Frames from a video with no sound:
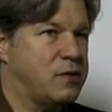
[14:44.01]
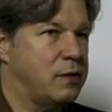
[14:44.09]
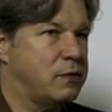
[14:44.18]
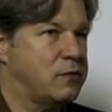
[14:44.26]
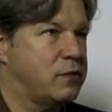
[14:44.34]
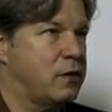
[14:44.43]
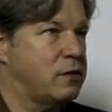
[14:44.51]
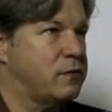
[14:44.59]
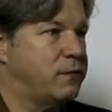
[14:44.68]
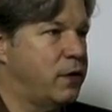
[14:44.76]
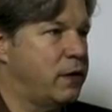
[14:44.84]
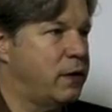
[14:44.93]
It starts
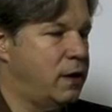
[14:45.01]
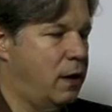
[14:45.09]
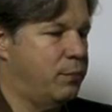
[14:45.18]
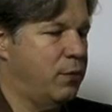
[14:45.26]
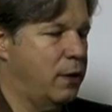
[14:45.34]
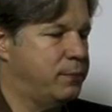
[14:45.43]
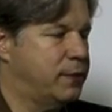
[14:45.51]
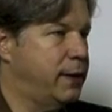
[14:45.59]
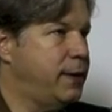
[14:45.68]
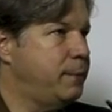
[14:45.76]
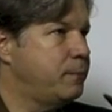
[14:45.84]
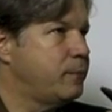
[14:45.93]
very
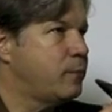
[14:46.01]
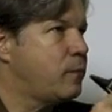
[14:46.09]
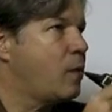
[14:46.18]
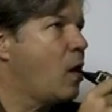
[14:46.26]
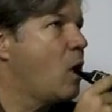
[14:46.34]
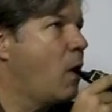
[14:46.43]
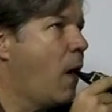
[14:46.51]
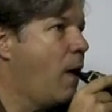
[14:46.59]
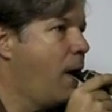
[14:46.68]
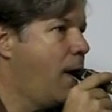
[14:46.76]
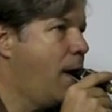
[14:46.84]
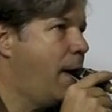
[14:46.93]
abruptly,
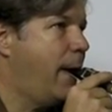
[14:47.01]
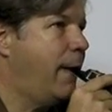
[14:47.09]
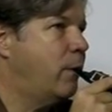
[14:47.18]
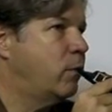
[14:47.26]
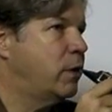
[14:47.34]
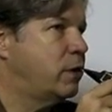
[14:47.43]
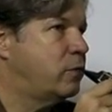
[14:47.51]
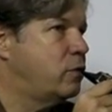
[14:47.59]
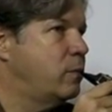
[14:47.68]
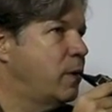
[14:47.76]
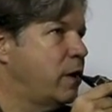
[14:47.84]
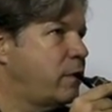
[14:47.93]
and when too
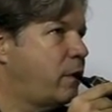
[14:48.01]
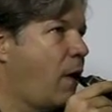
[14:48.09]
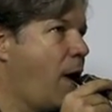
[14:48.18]
much,